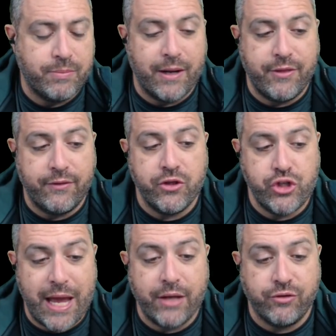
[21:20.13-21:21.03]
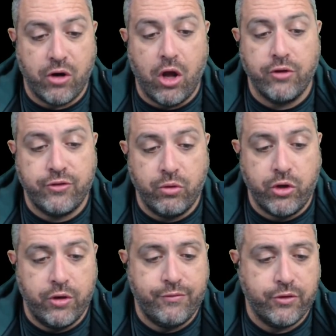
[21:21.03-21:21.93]
but I think the Jags are also
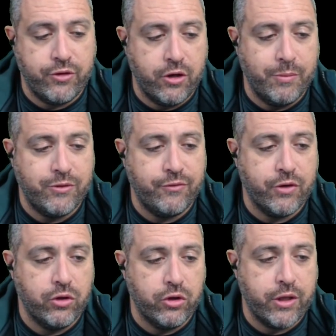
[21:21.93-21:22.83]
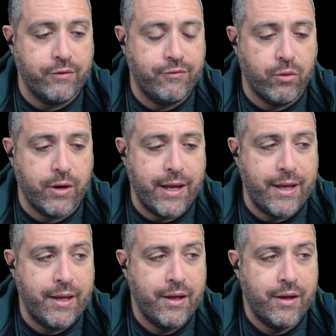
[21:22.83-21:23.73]
good for tournaments if you're looking for a